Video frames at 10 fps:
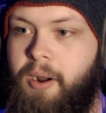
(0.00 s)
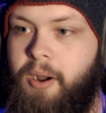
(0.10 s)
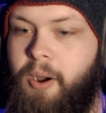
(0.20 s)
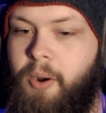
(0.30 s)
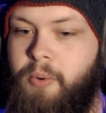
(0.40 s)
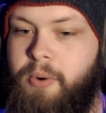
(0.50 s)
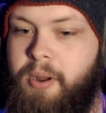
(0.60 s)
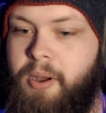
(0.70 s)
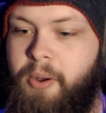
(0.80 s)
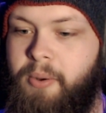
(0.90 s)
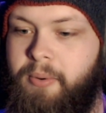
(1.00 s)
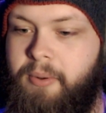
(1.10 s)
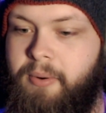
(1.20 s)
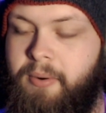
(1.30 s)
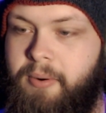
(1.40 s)
Oh no.
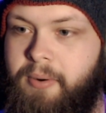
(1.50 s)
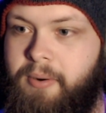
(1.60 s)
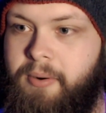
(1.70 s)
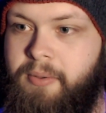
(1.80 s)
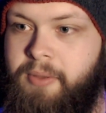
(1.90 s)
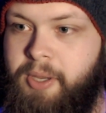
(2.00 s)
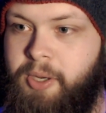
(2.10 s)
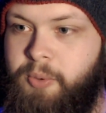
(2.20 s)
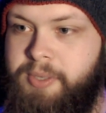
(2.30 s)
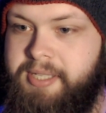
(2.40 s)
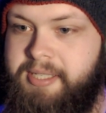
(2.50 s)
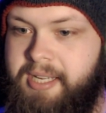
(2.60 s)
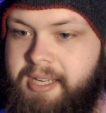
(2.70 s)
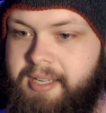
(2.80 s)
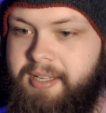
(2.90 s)
The
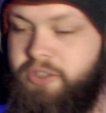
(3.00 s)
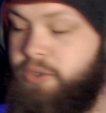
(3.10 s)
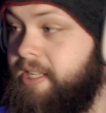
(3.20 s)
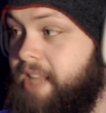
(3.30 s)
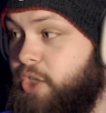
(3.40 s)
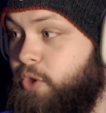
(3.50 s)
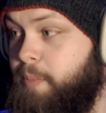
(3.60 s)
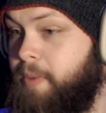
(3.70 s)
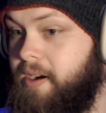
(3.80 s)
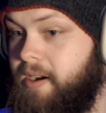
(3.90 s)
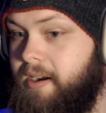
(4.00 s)
Inquisitor. Did you see that trooper?